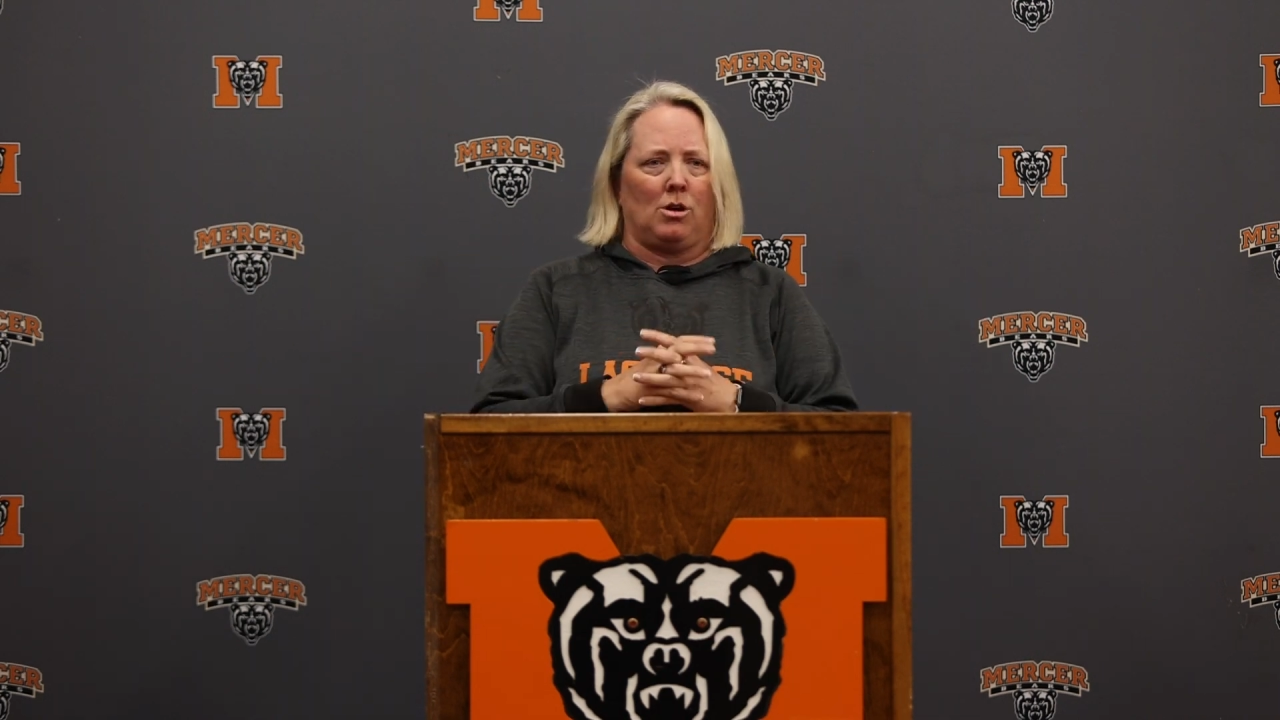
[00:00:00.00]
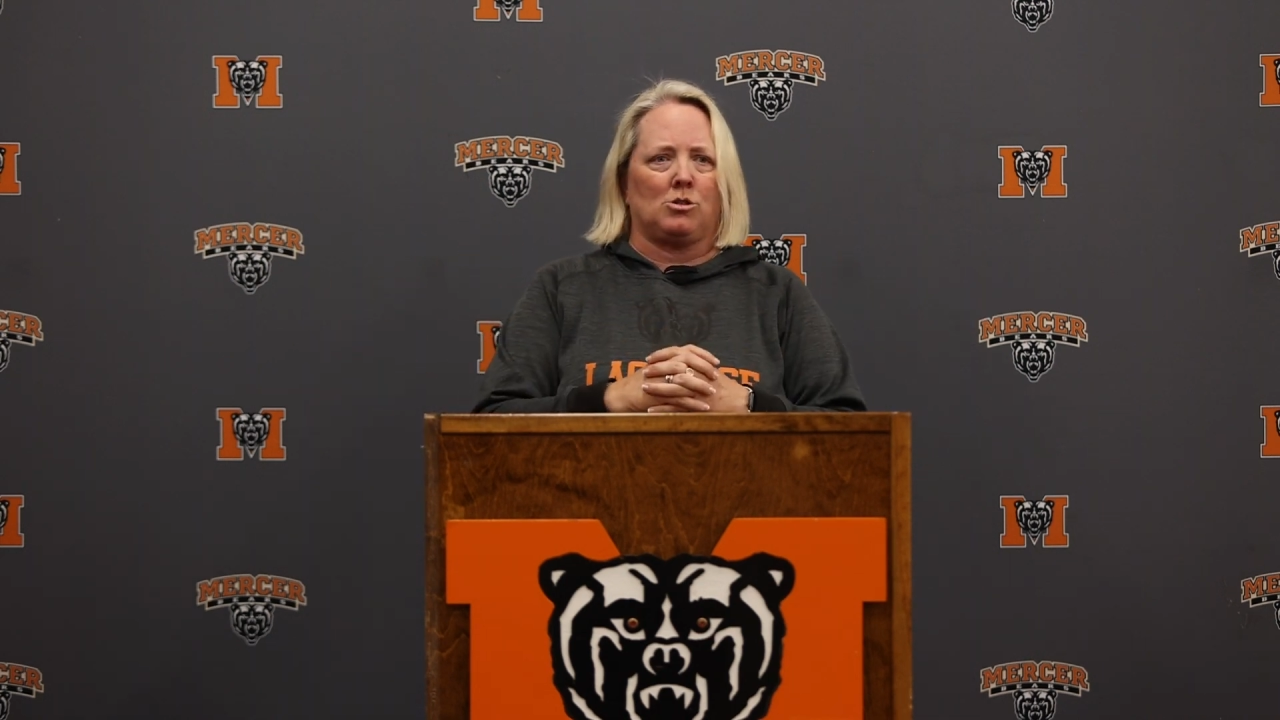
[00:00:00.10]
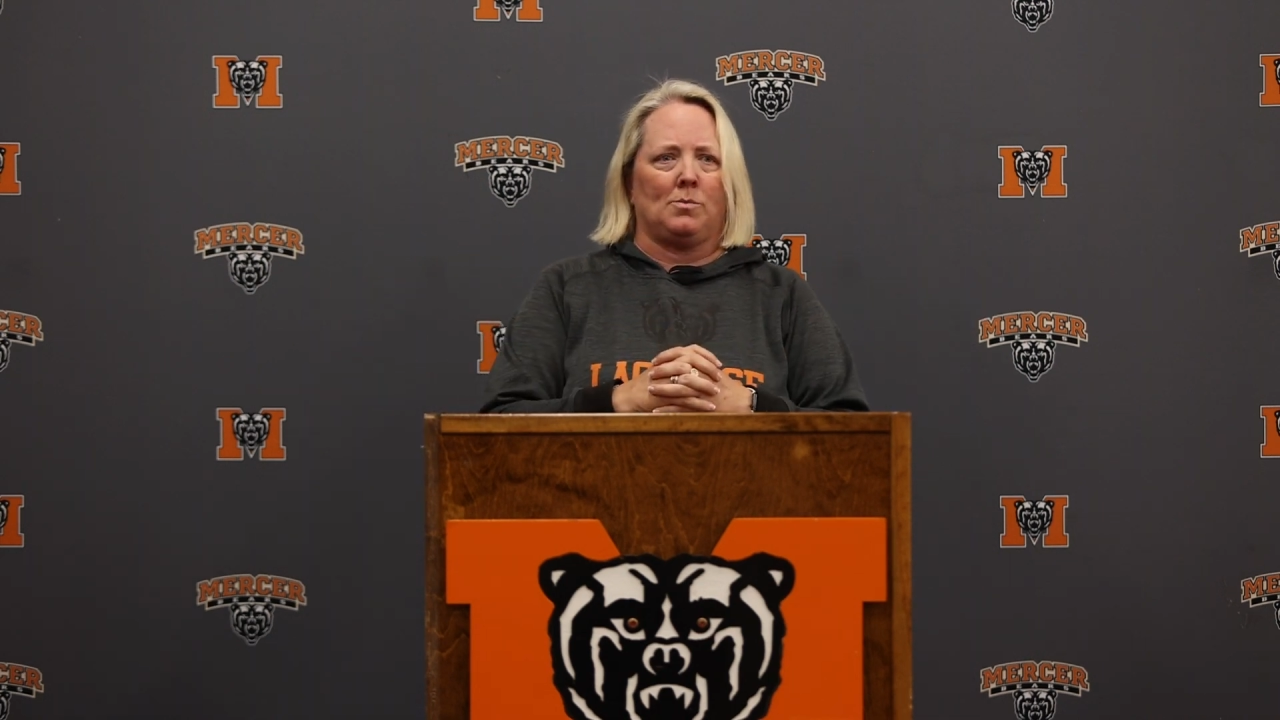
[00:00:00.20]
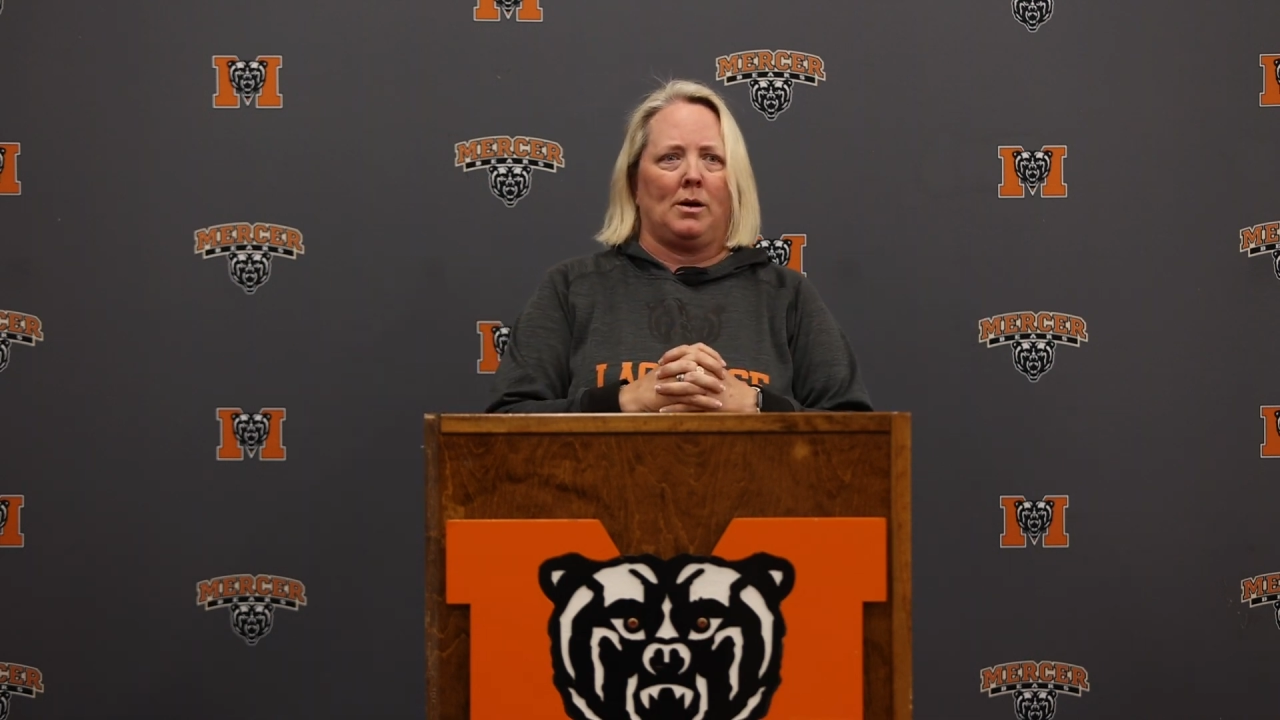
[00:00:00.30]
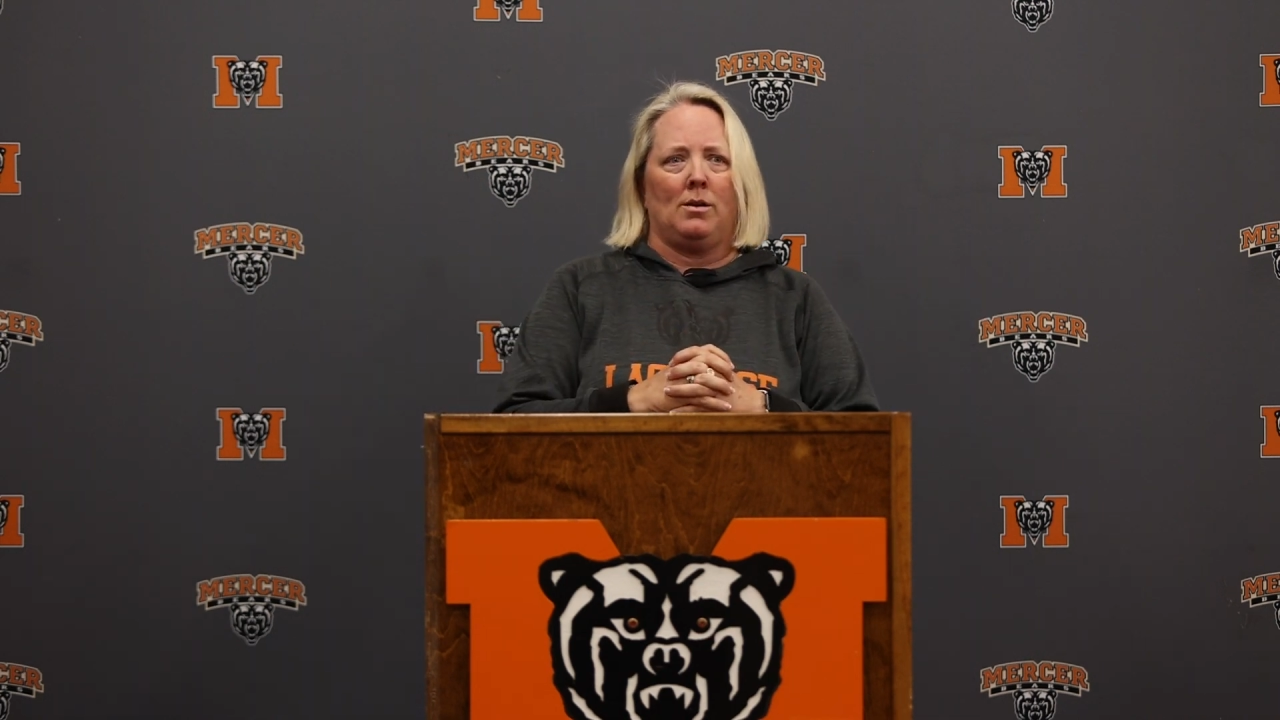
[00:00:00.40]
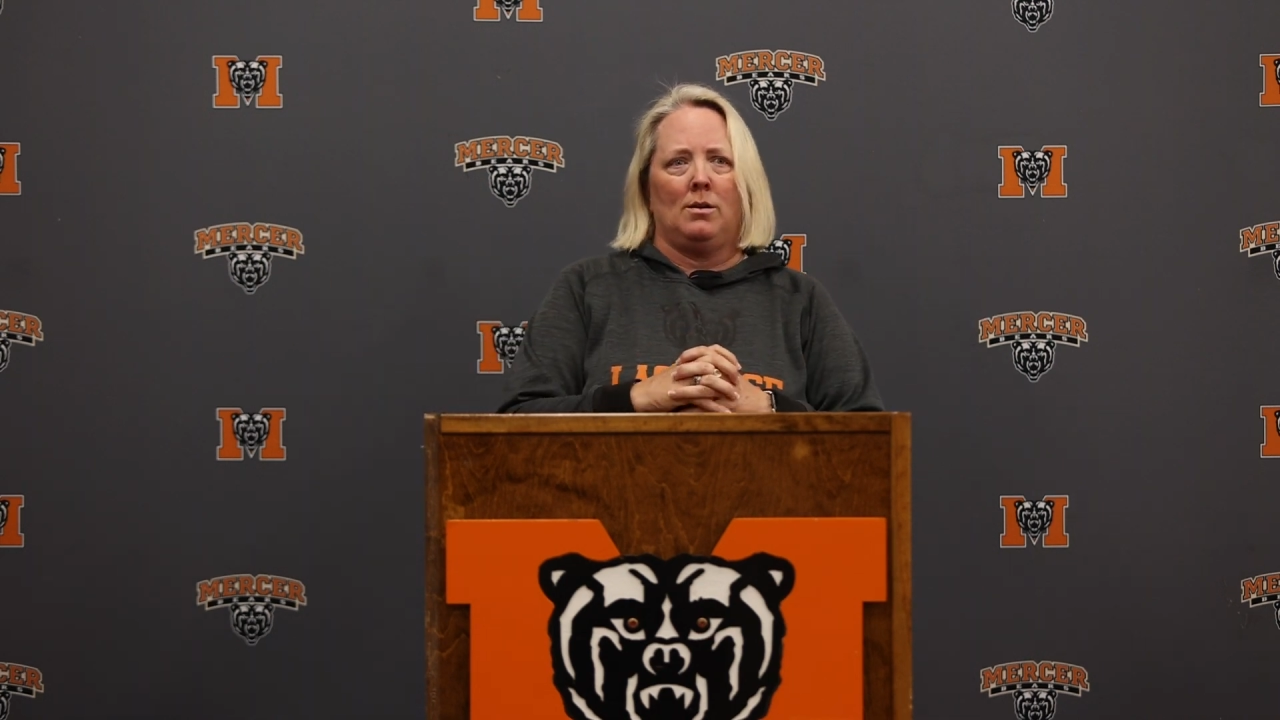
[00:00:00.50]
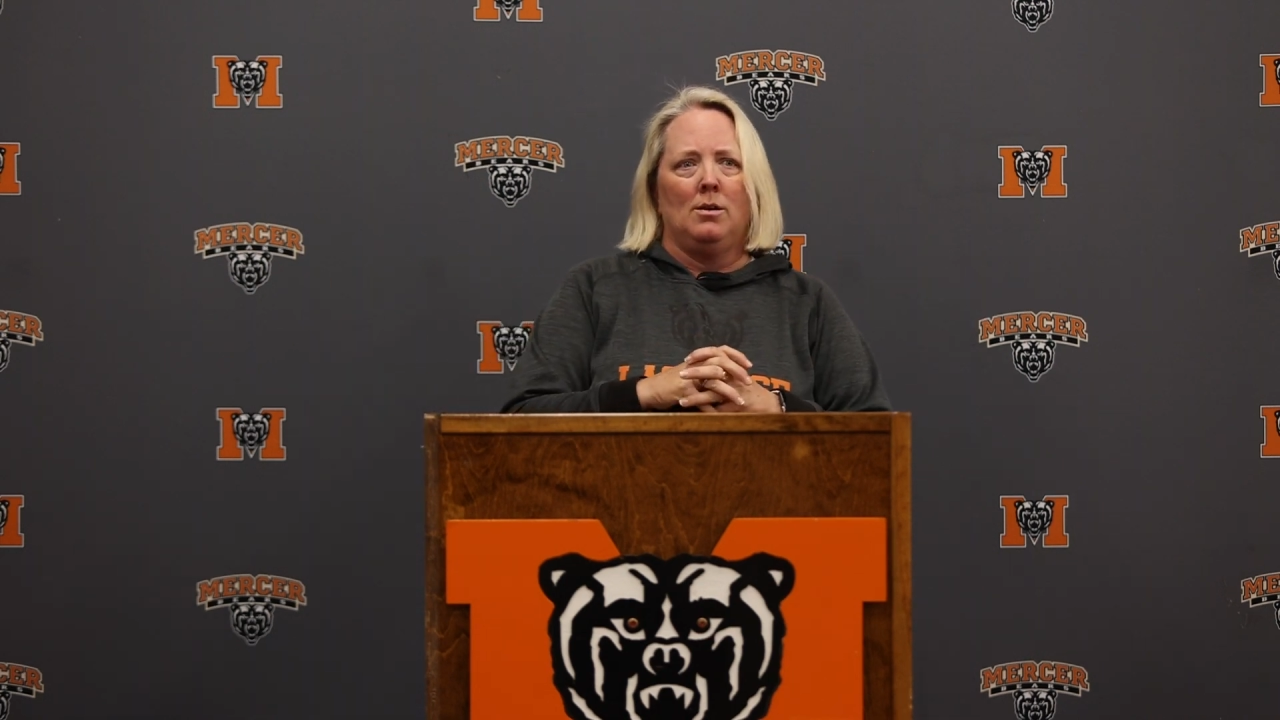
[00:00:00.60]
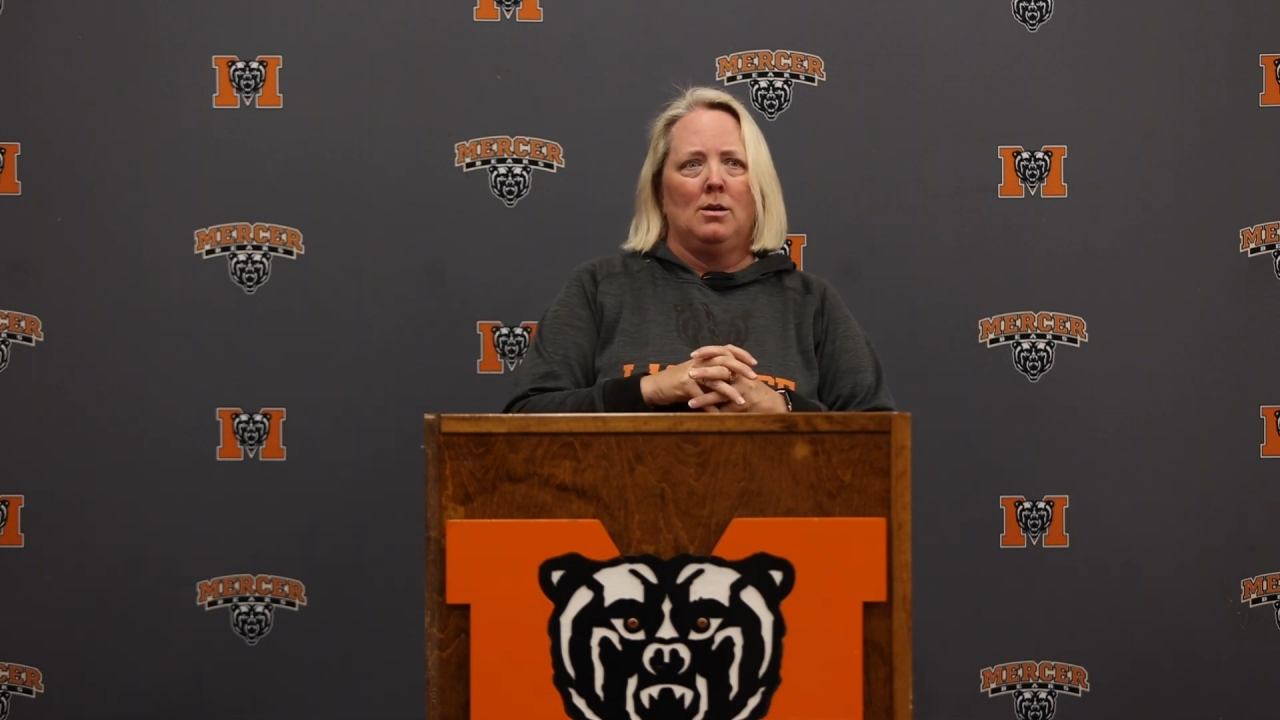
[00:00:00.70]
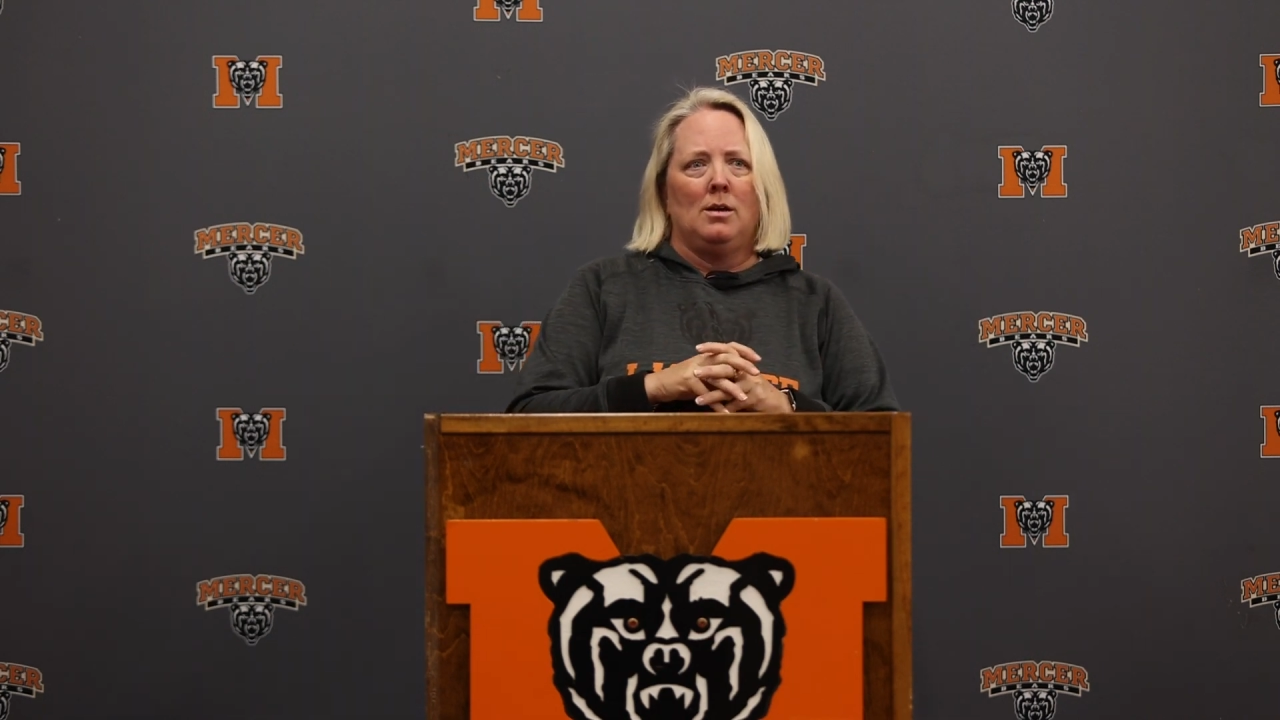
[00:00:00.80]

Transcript: talks about it.